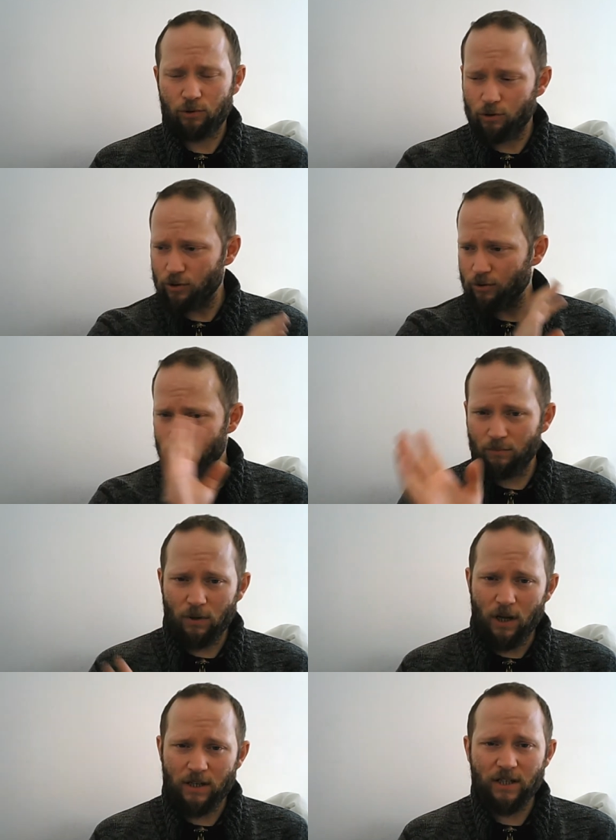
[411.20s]
just
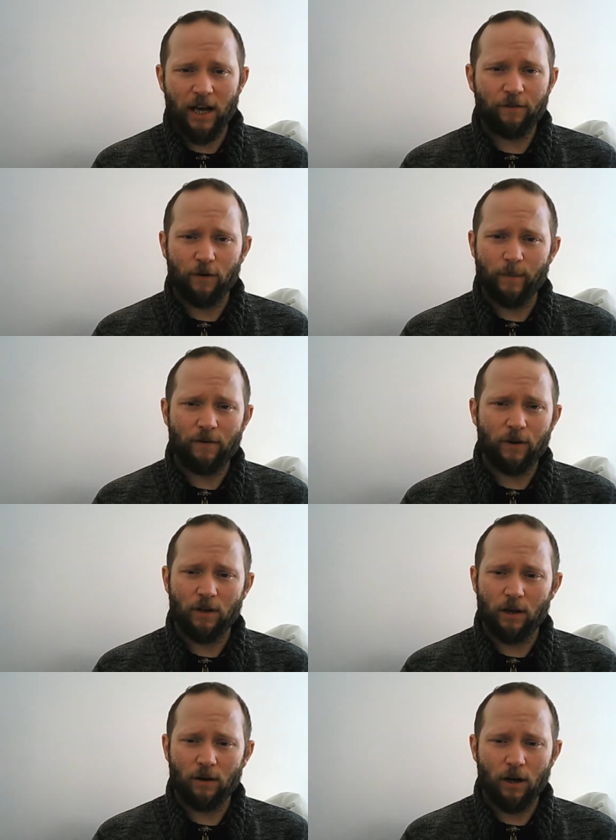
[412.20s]
aside from
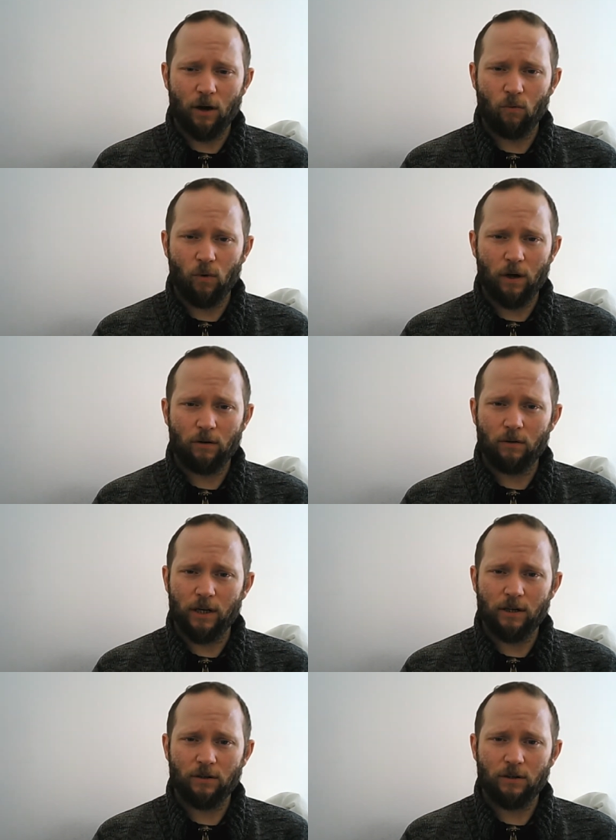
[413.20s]
everything, uh, what
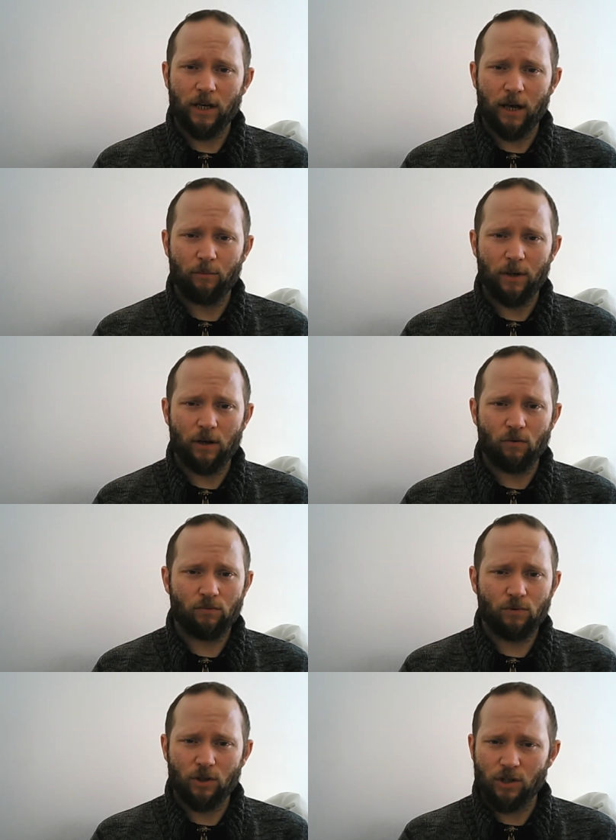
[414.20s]
can be
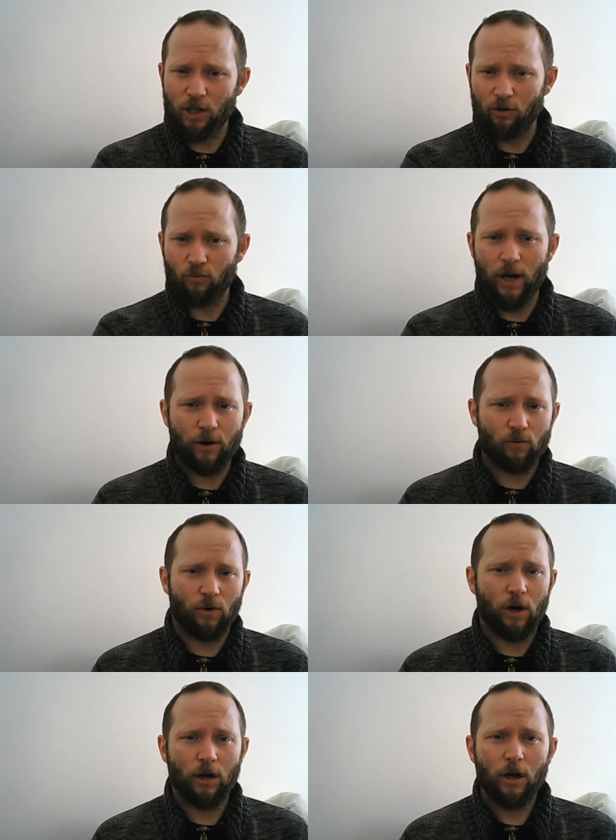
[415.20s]
considered right or
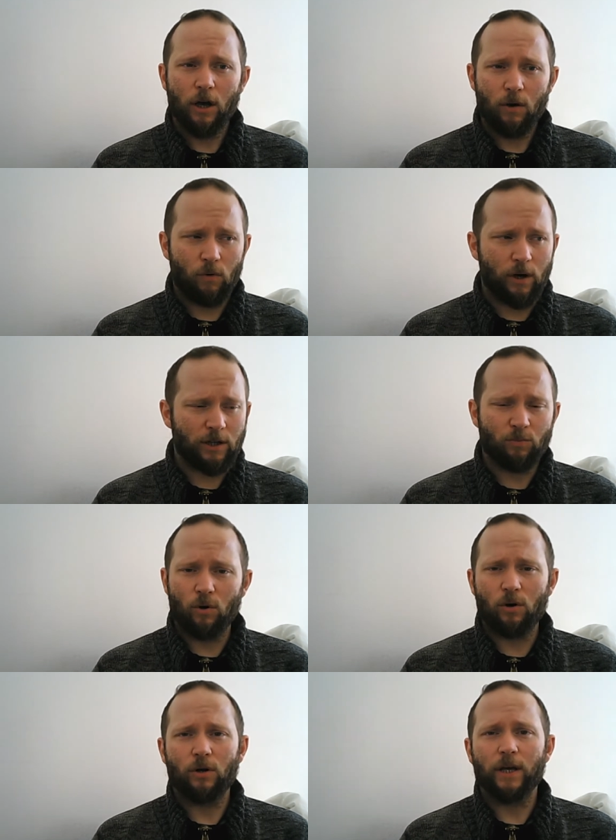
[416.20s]
wrong, what is
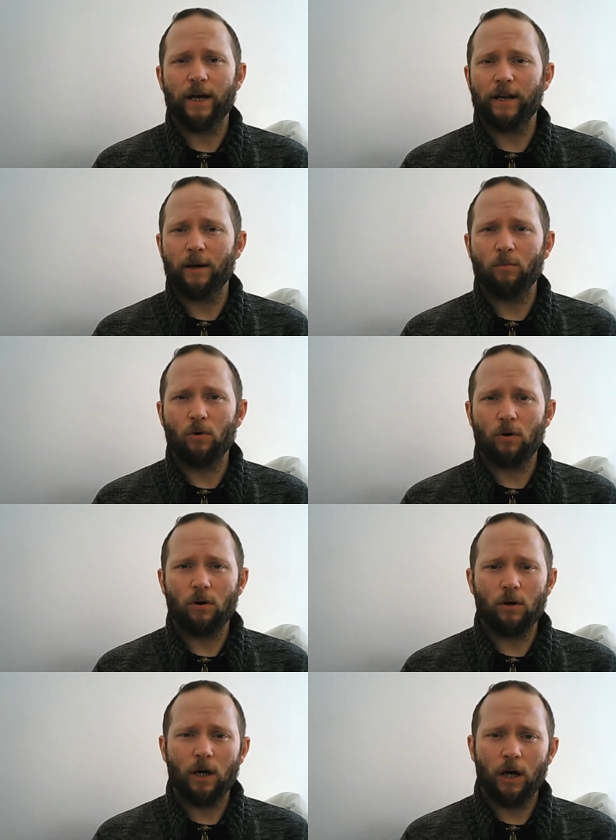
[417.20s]
moral and
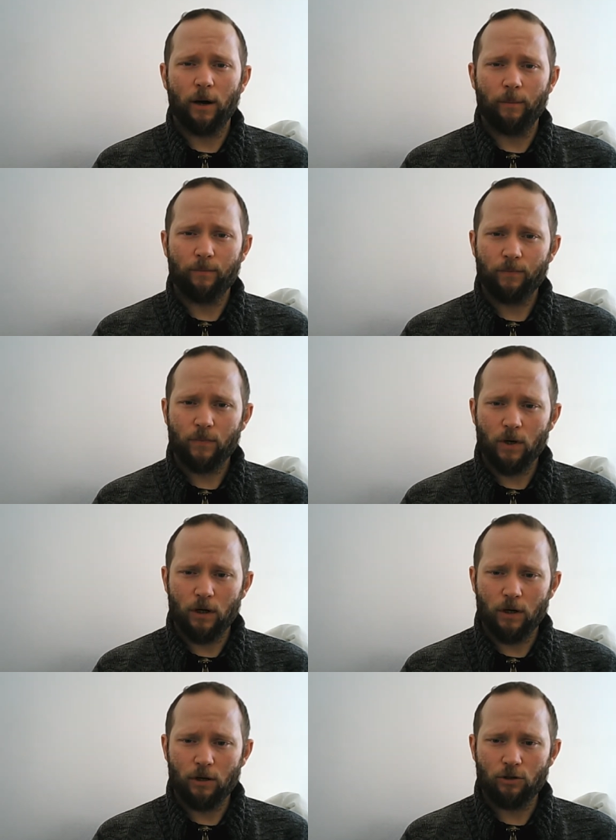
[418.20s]
immoral, um, uh,
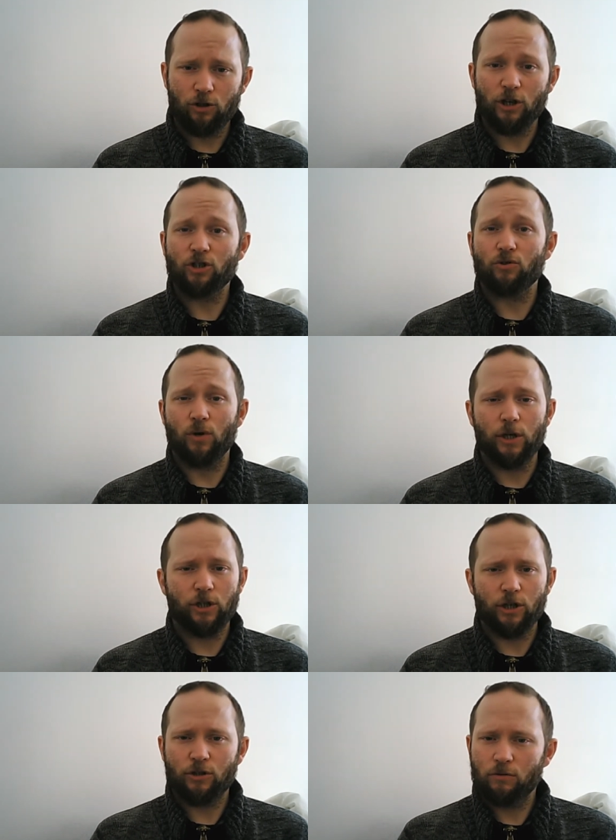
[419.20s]
just or
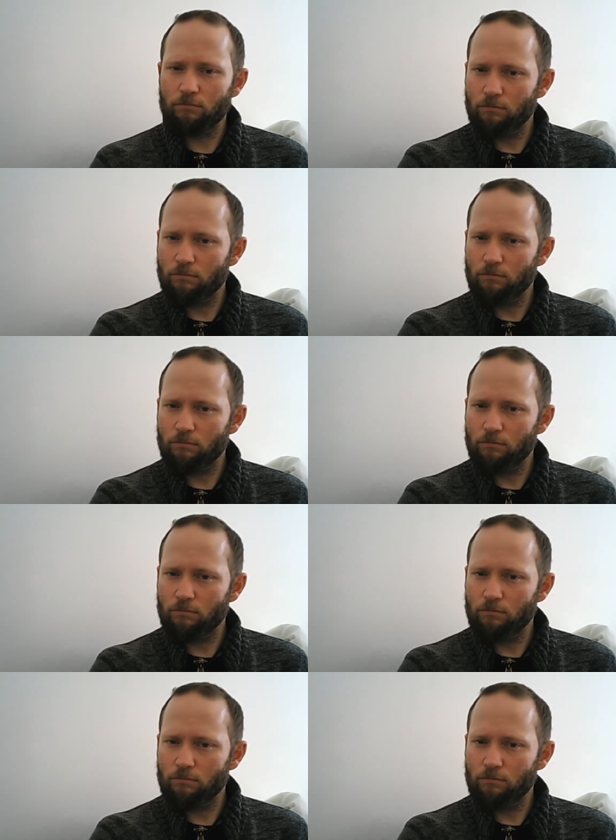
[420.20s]
unjust,